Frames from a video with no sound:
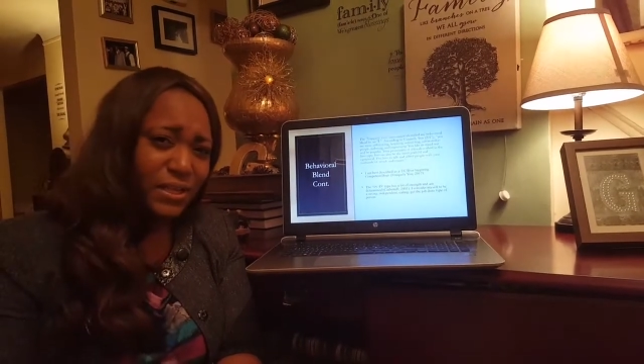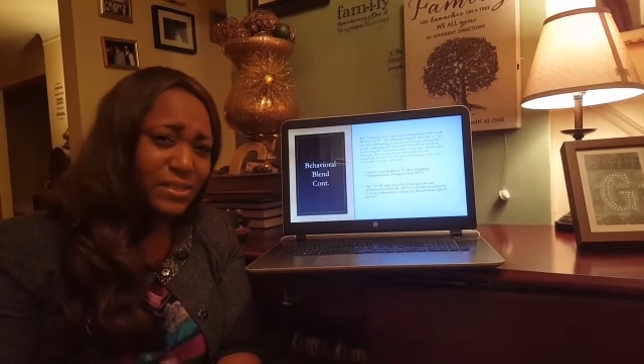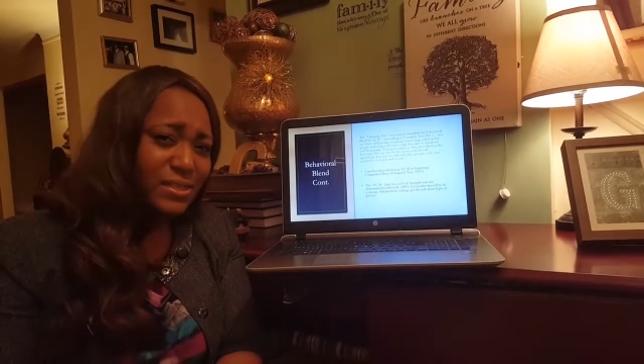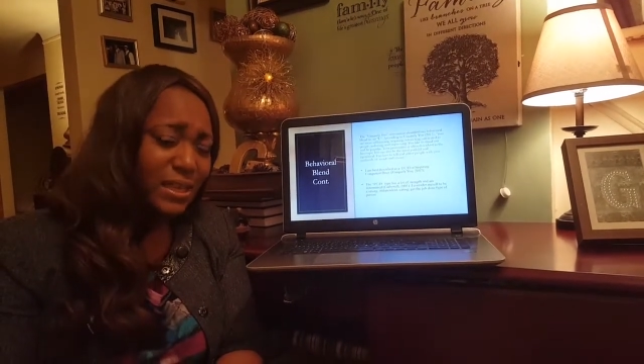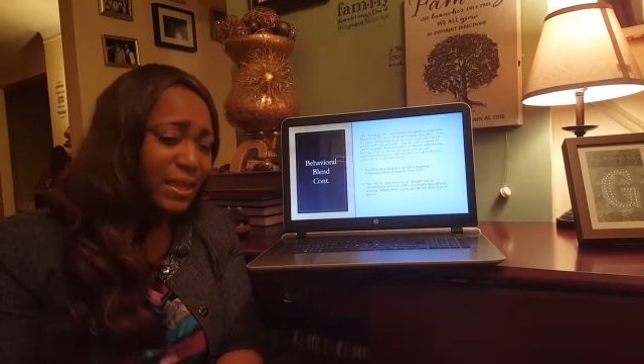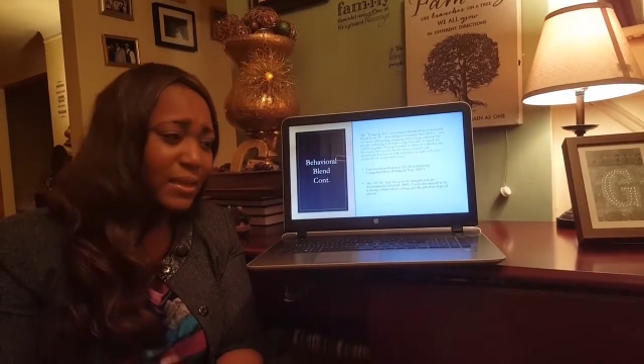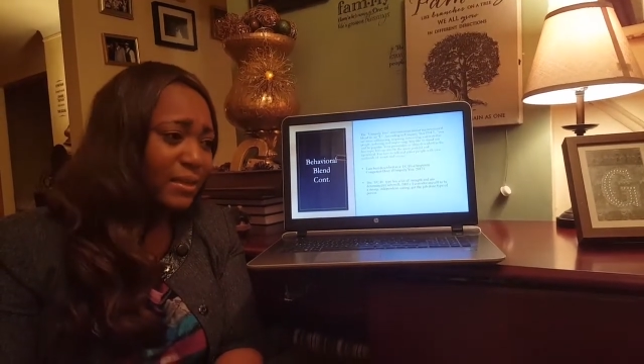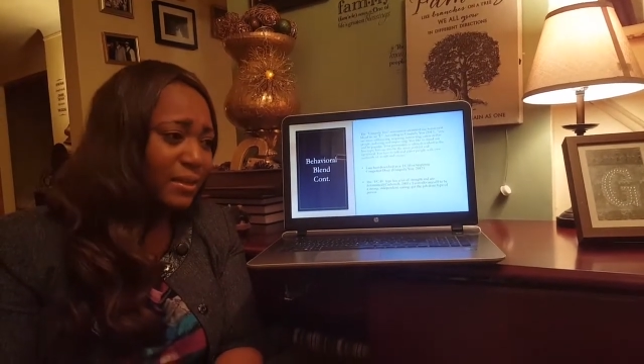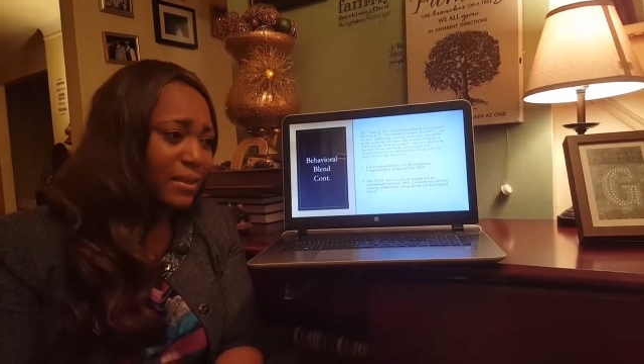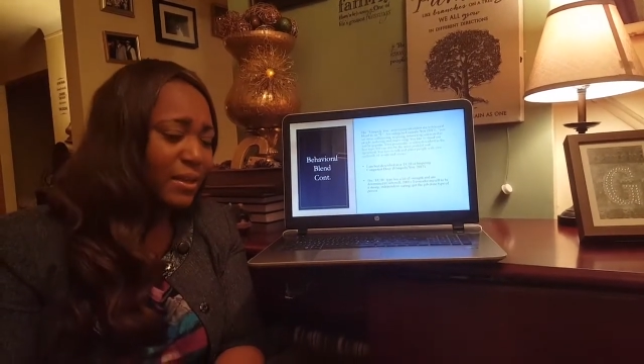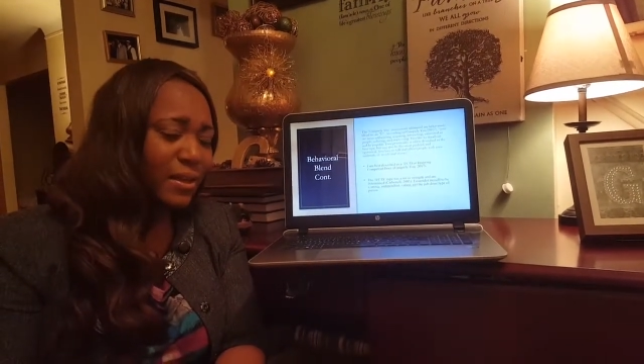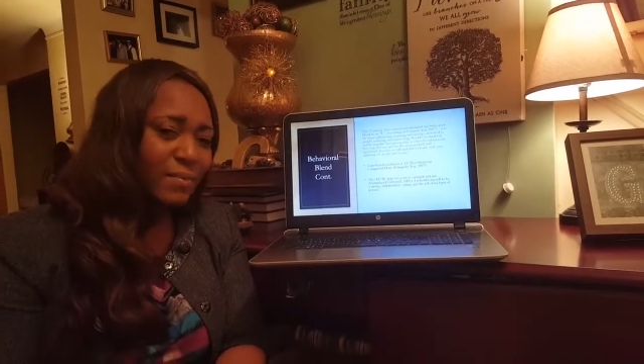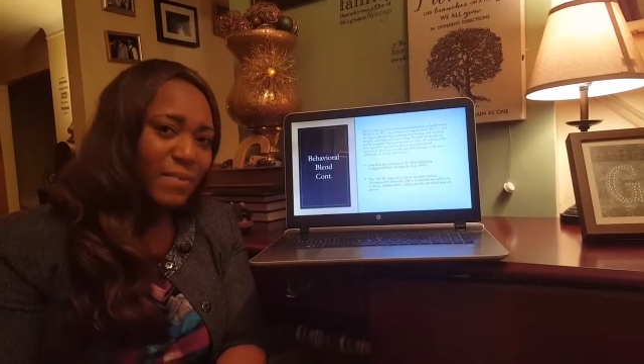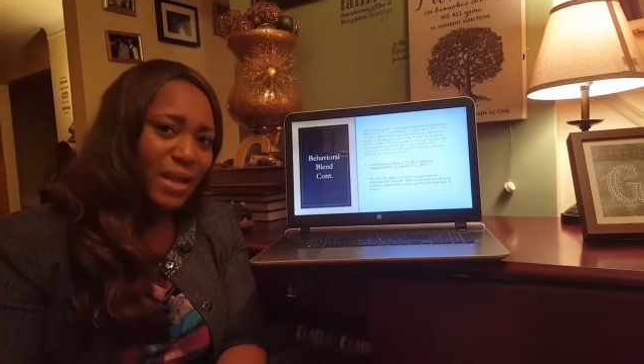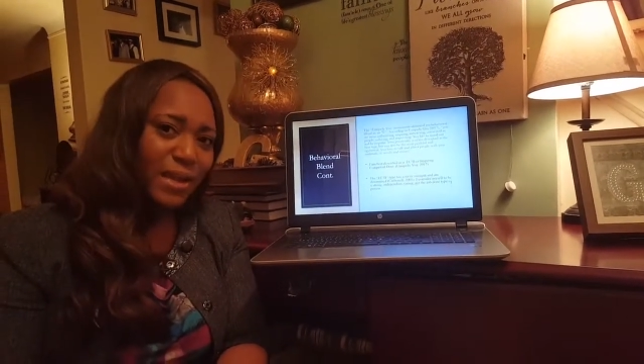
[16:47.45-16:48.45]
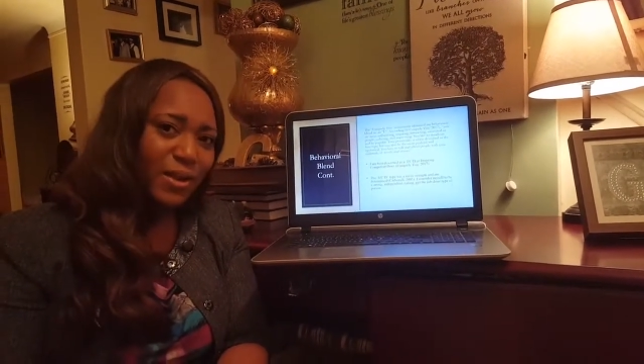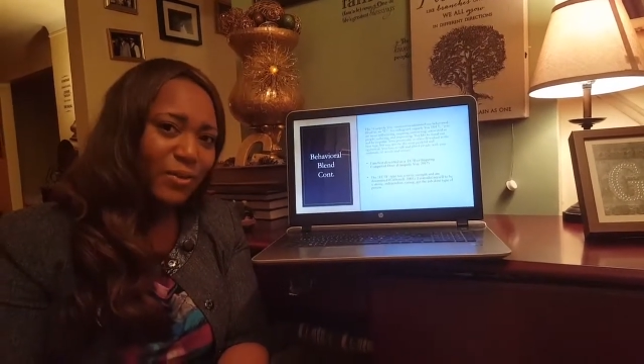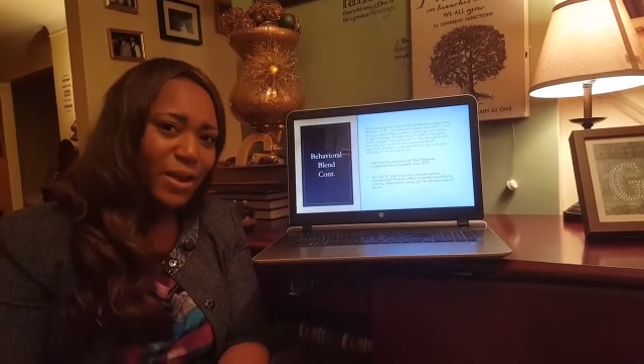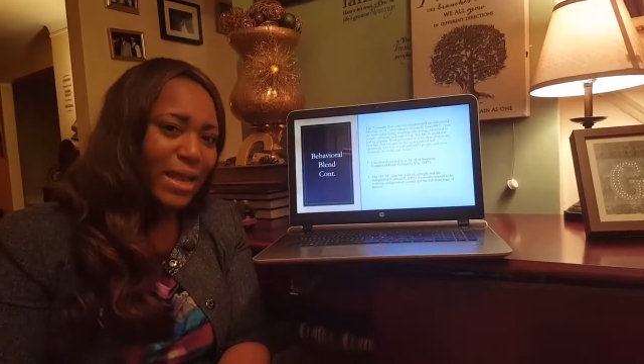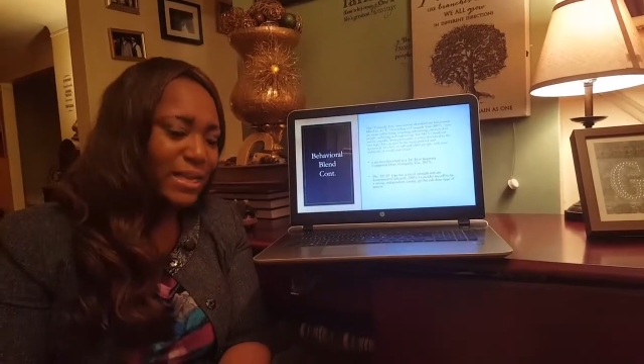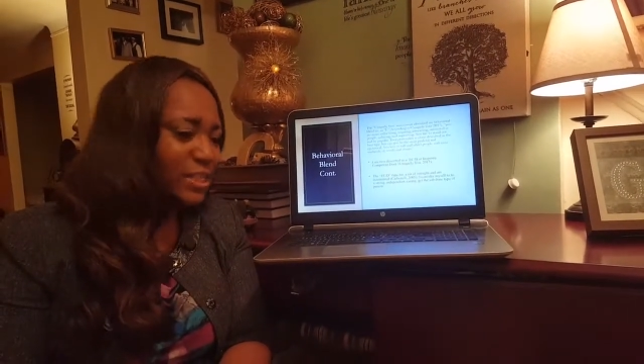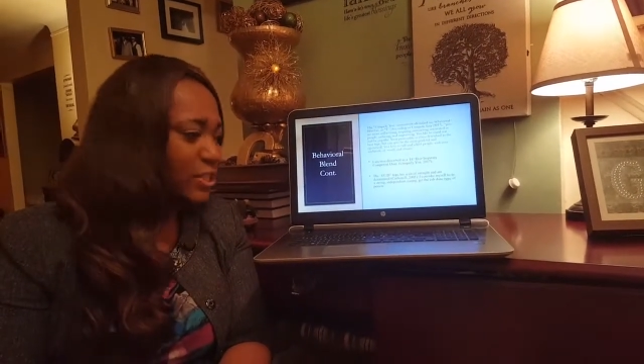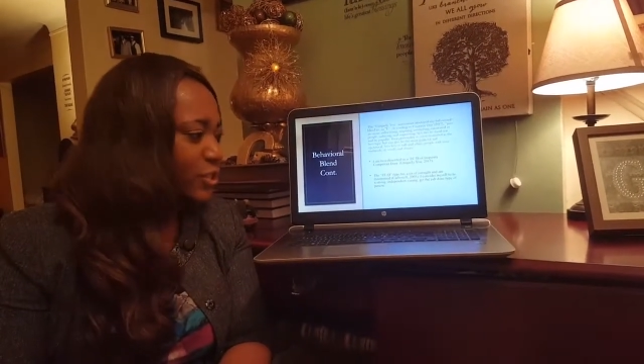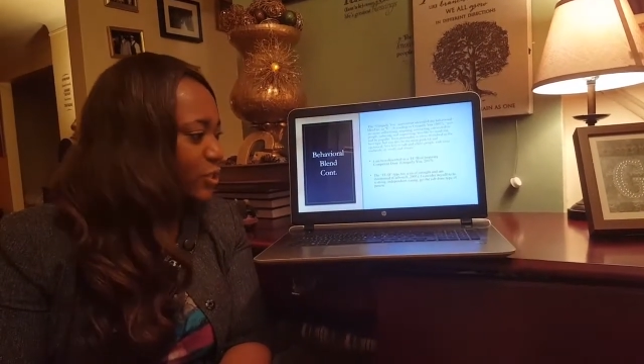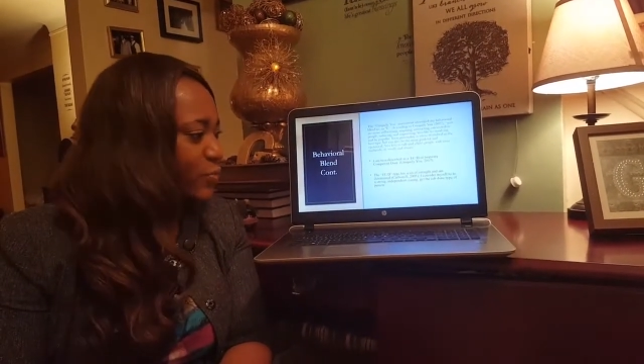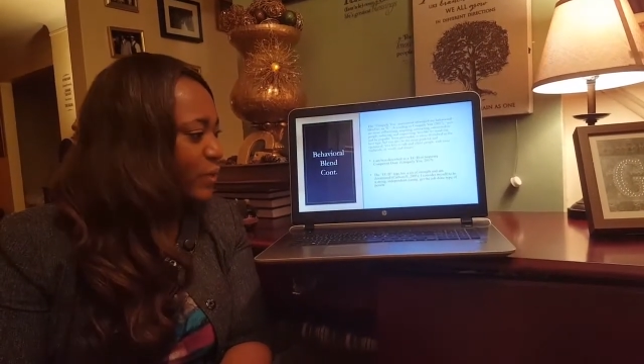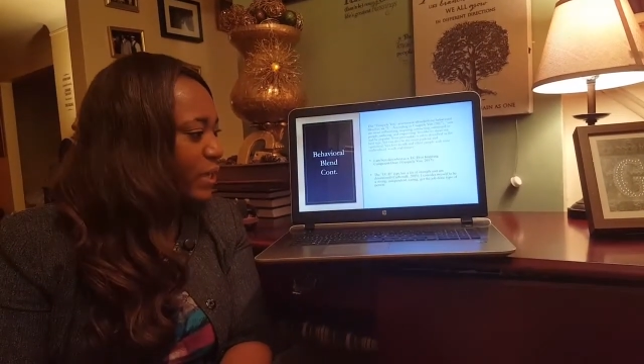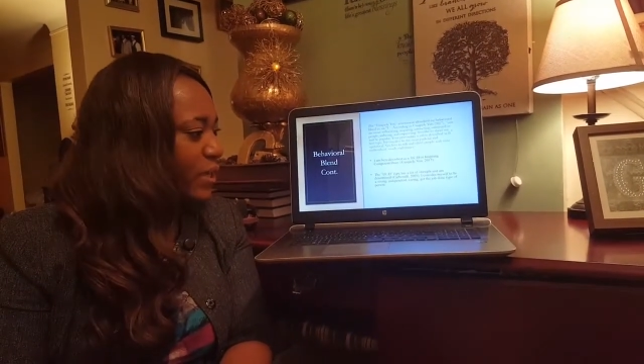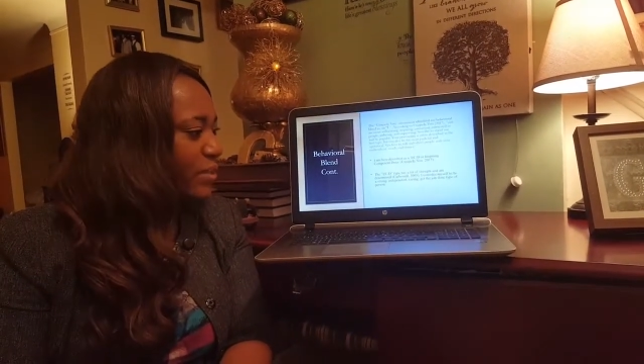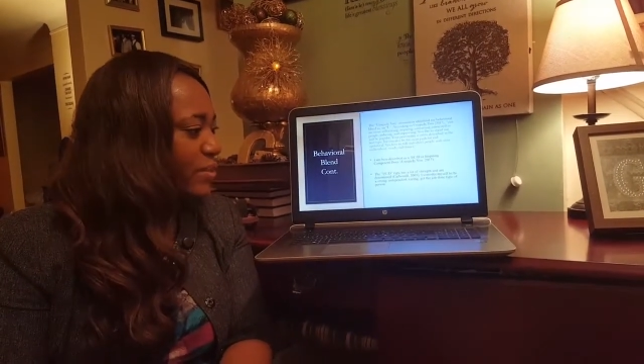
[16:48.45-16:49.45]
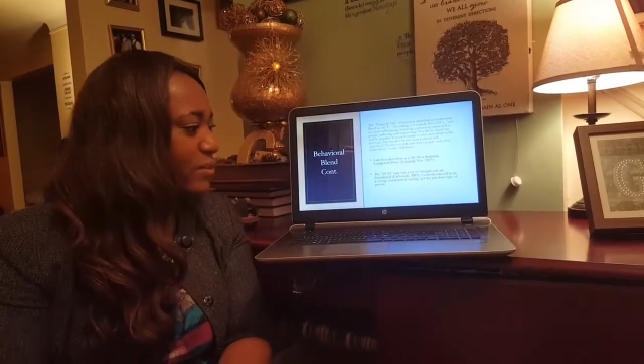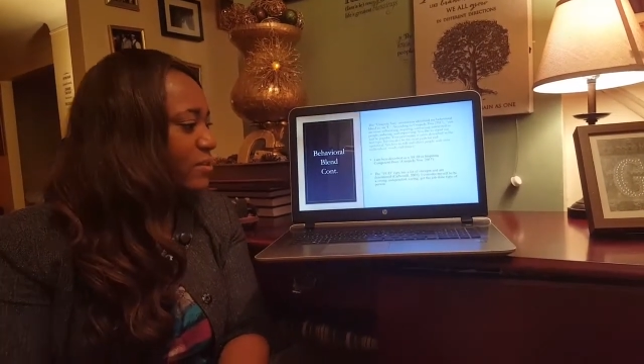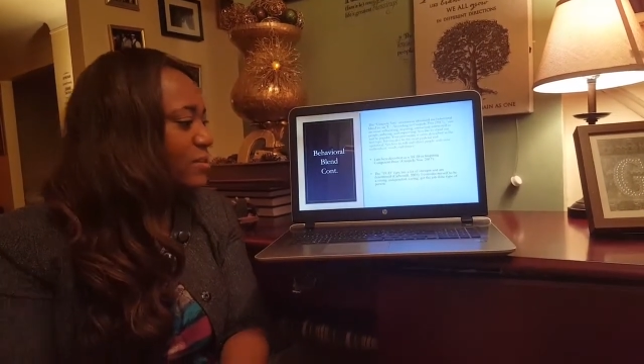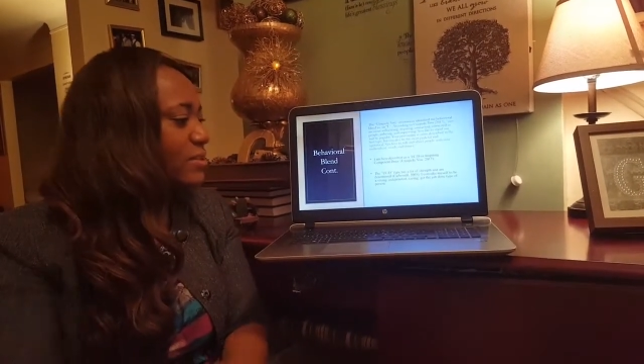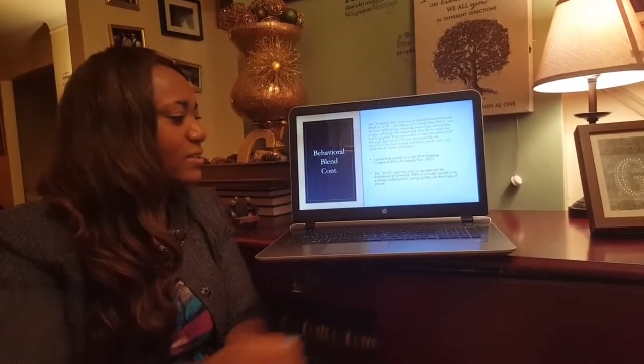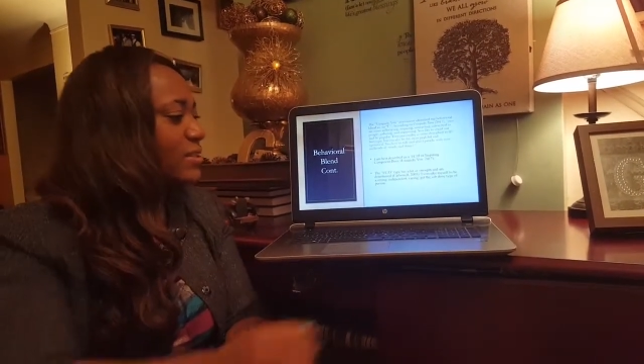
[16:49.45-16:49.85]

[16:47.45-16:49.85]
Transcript: daily in my interactions with others.